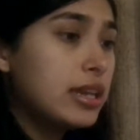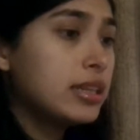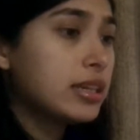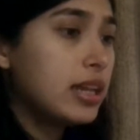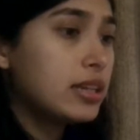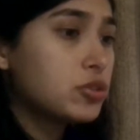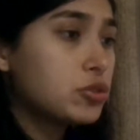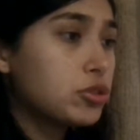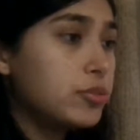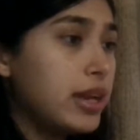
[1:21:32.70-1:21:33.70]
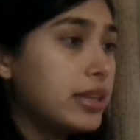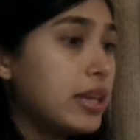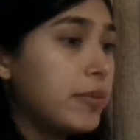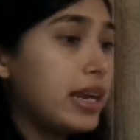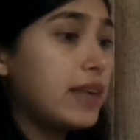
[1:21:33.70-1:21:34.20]
in the classroom, and
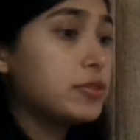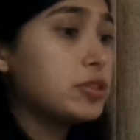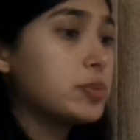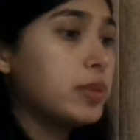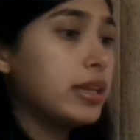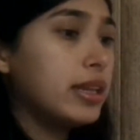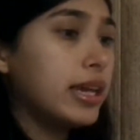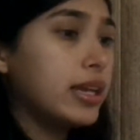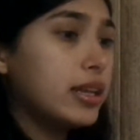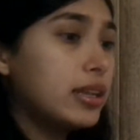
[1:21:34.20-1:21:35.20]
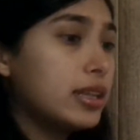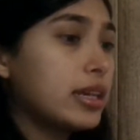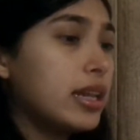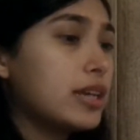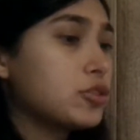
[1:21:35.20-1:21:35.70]
they might have to split like
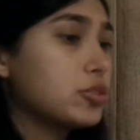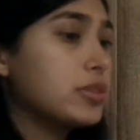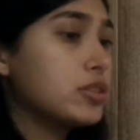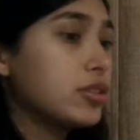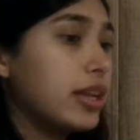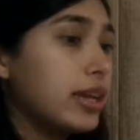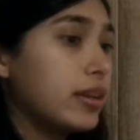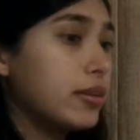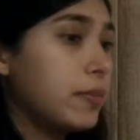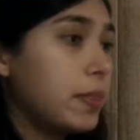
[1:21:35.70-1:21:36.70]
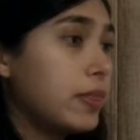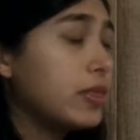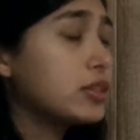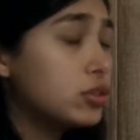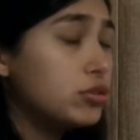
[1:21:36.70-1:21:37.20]
the classroom into like
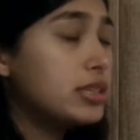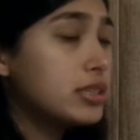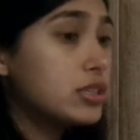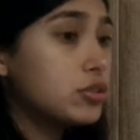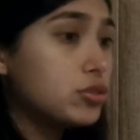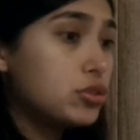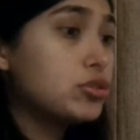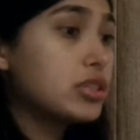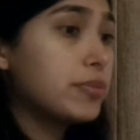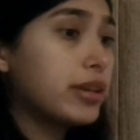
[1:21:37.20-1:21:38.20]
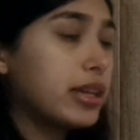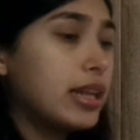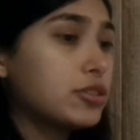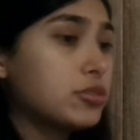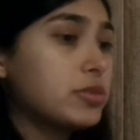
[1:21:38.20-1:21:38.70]
the students into 2 separate
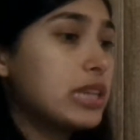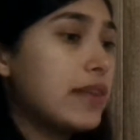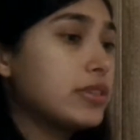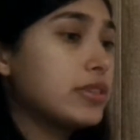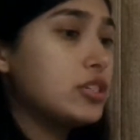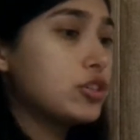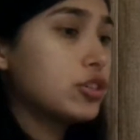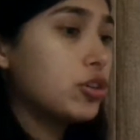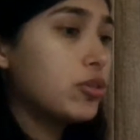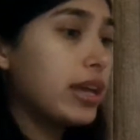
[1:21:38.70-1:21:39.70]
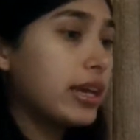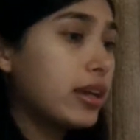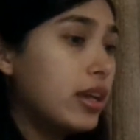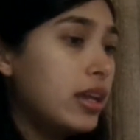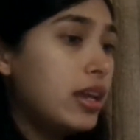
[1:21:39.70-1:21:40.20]
classrooms and have the teacher go like
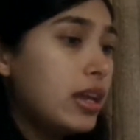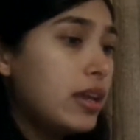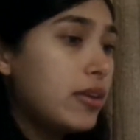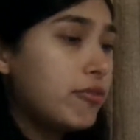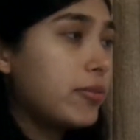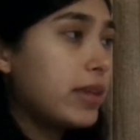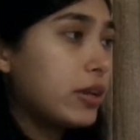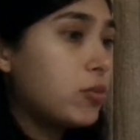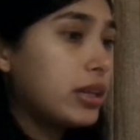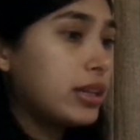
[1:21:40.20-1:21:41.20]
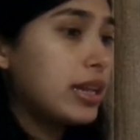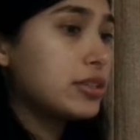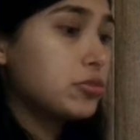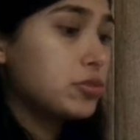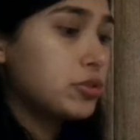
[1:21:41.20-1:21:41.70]
from like one
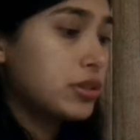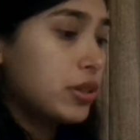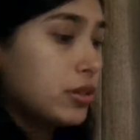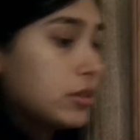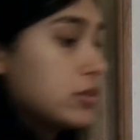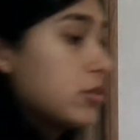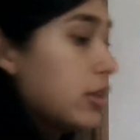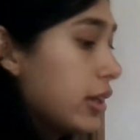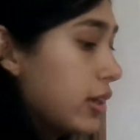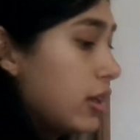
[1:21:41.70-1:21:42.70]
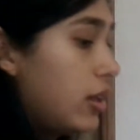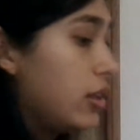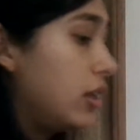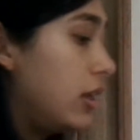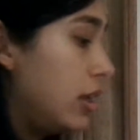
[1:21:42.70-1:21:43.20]
classroom to another. So
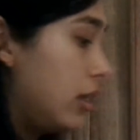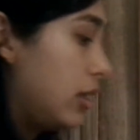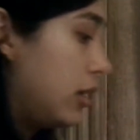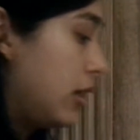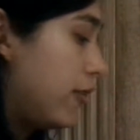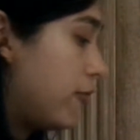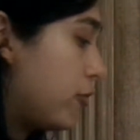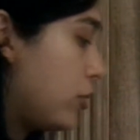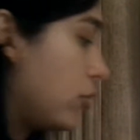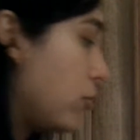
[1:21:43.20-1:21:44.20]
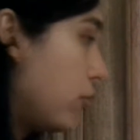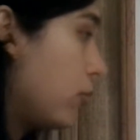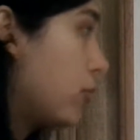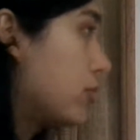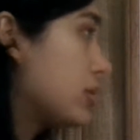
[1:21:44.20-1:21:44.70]
if
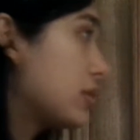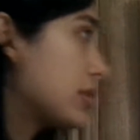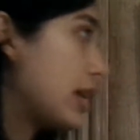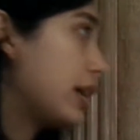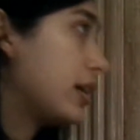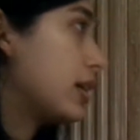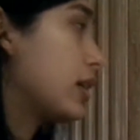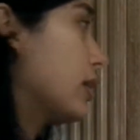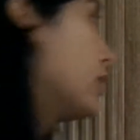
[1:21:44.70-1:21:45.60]
you take